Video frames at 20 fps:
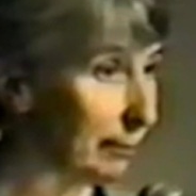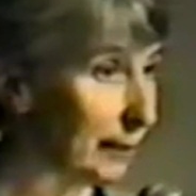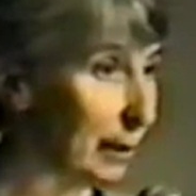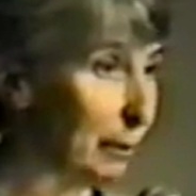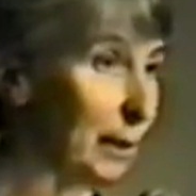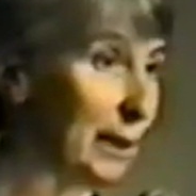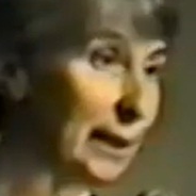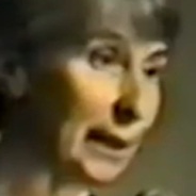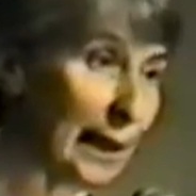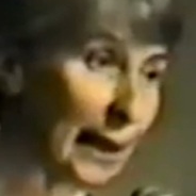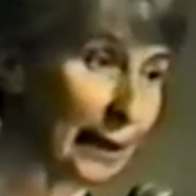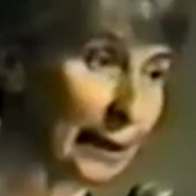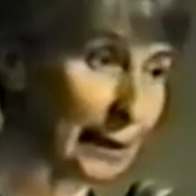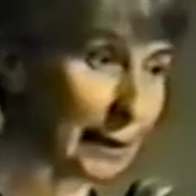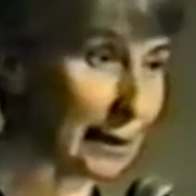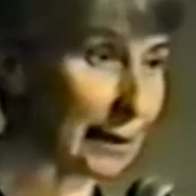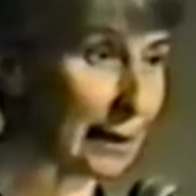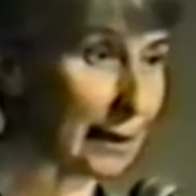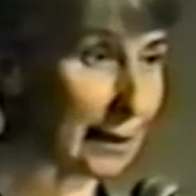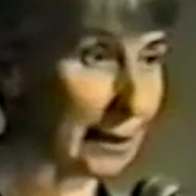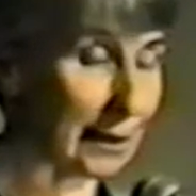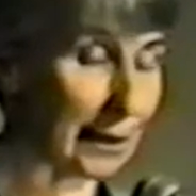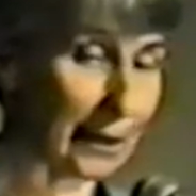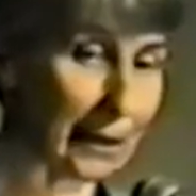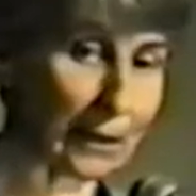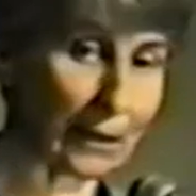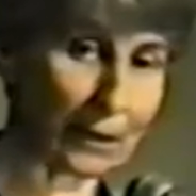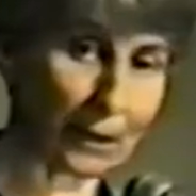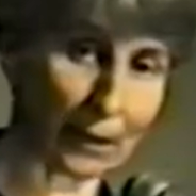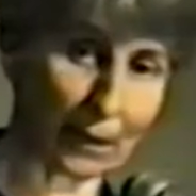It went down in 6
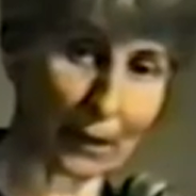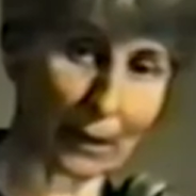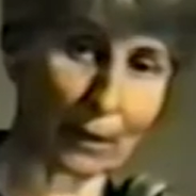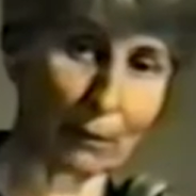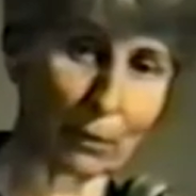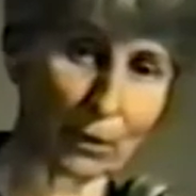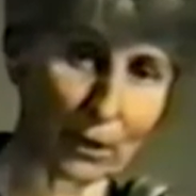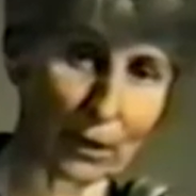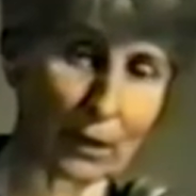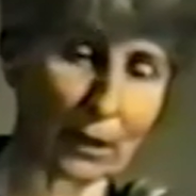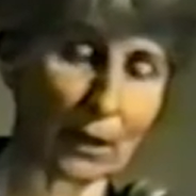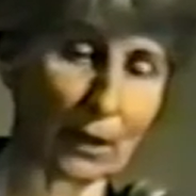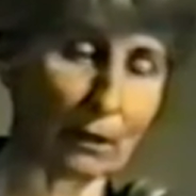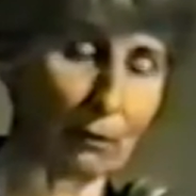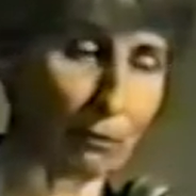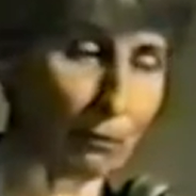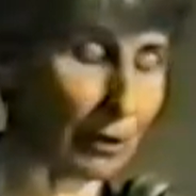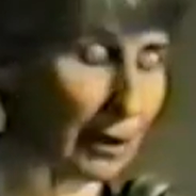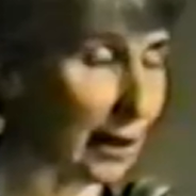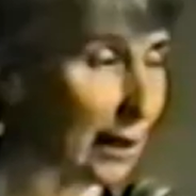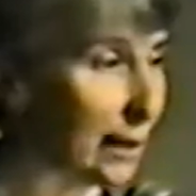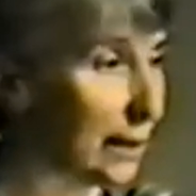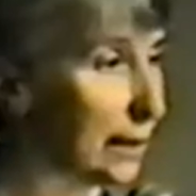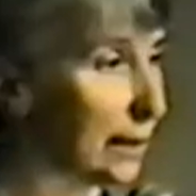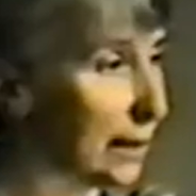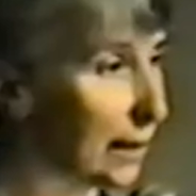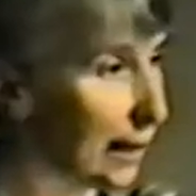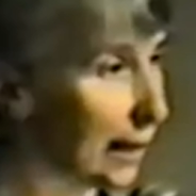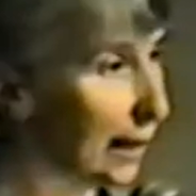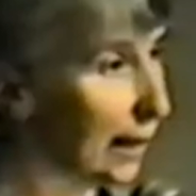days, and then there was a day of rest,
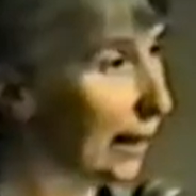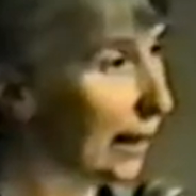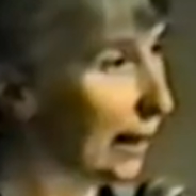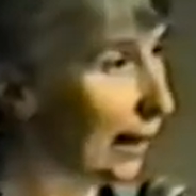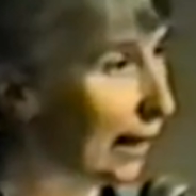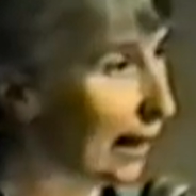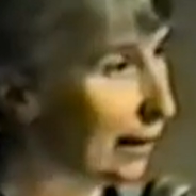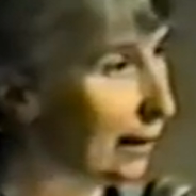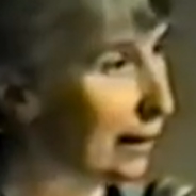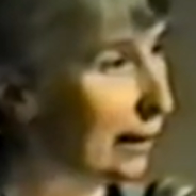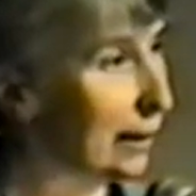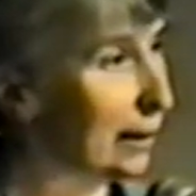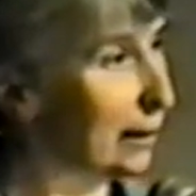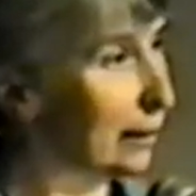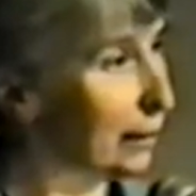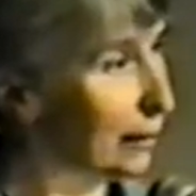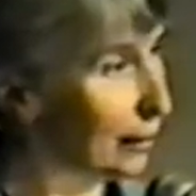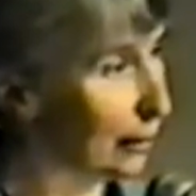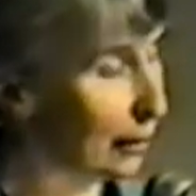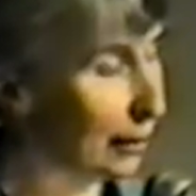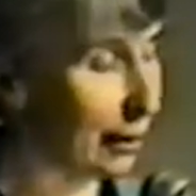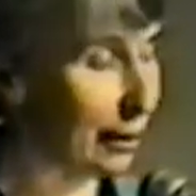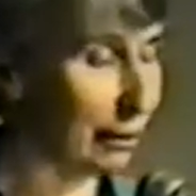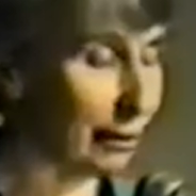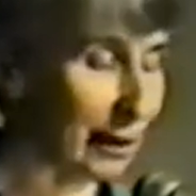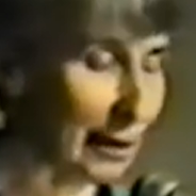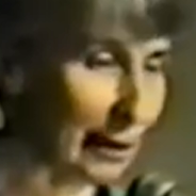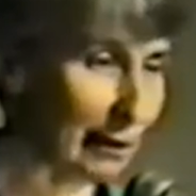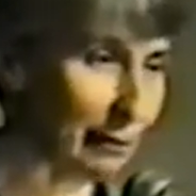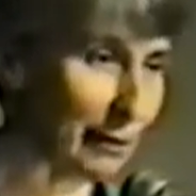and then,
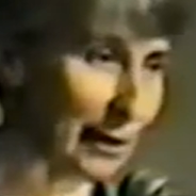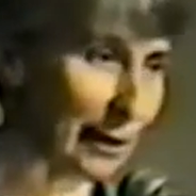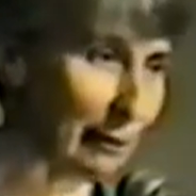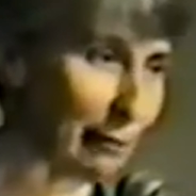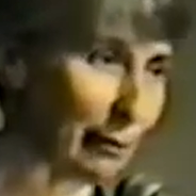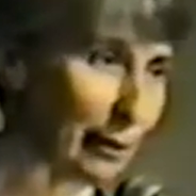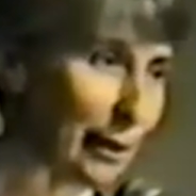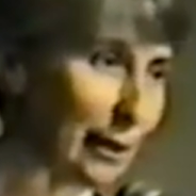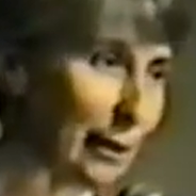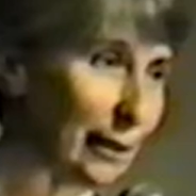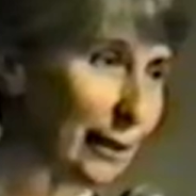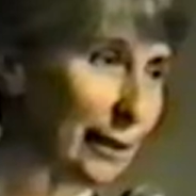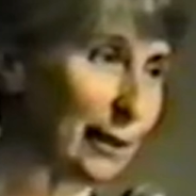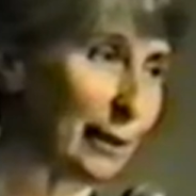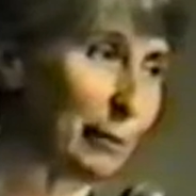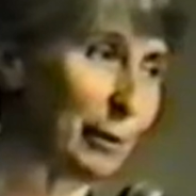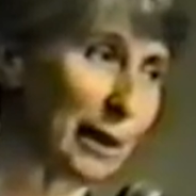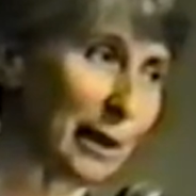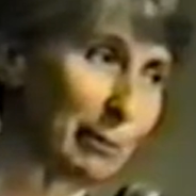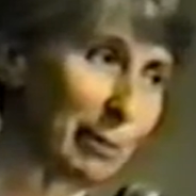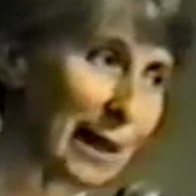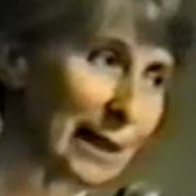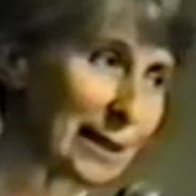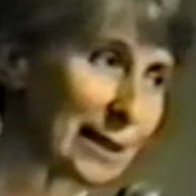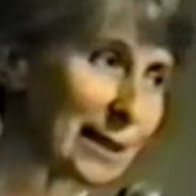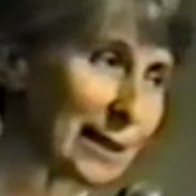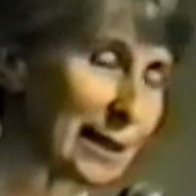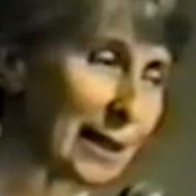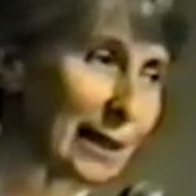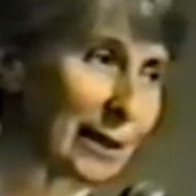Eve did wrong. And we get back to
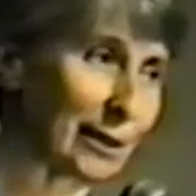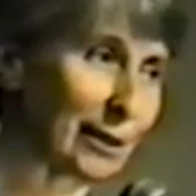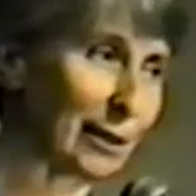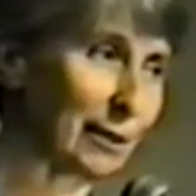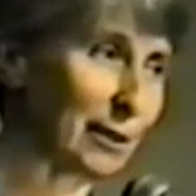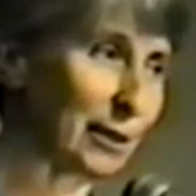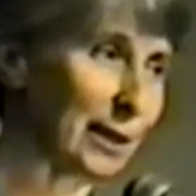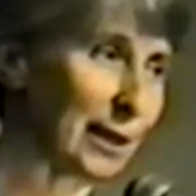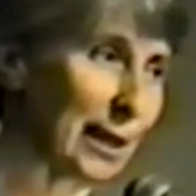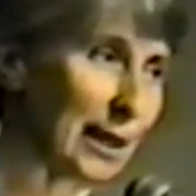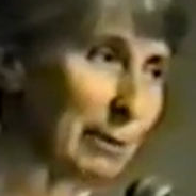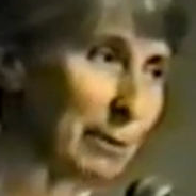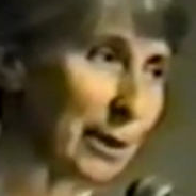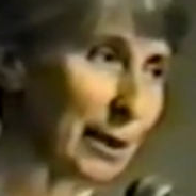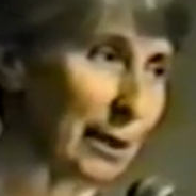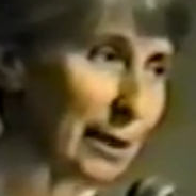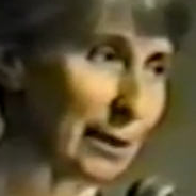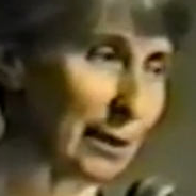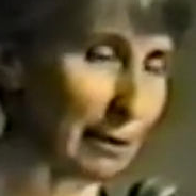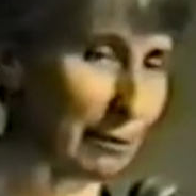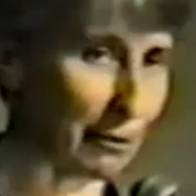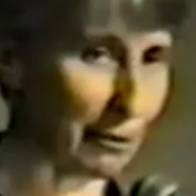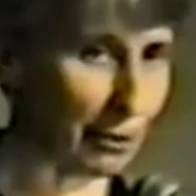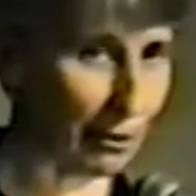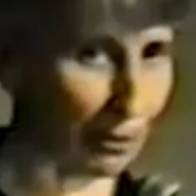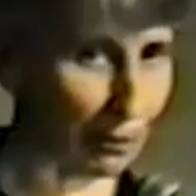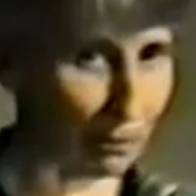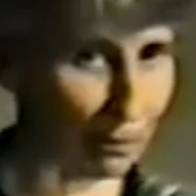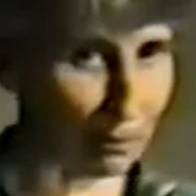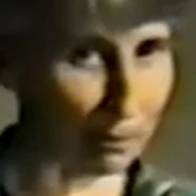sex all the time in this. I want you
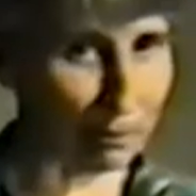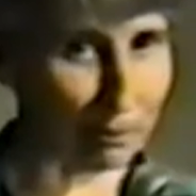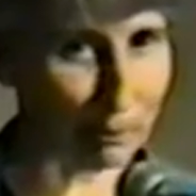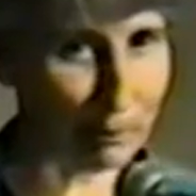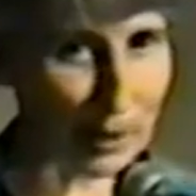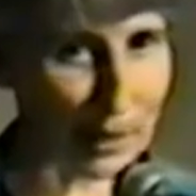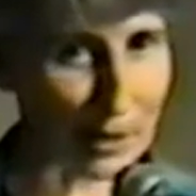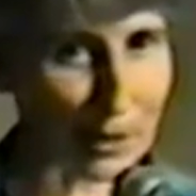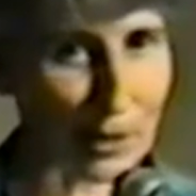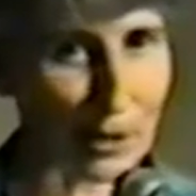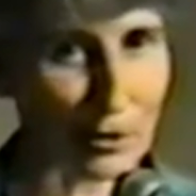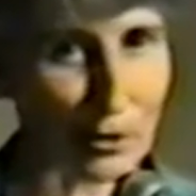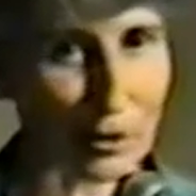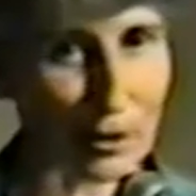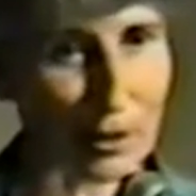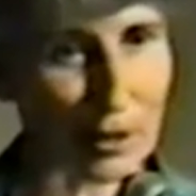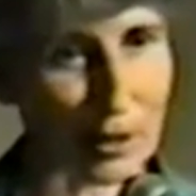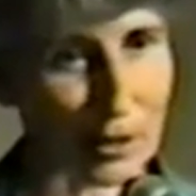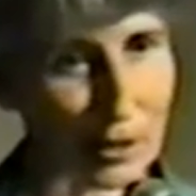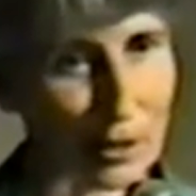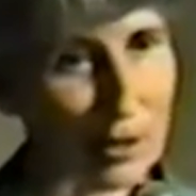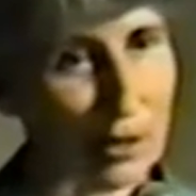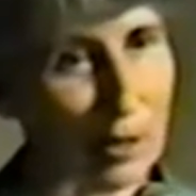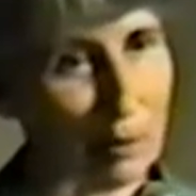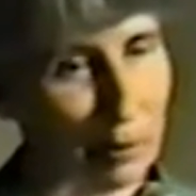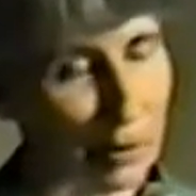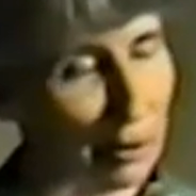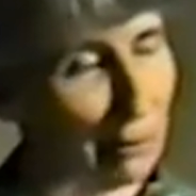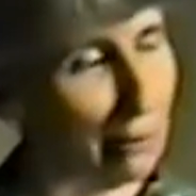to pay attention to this theme that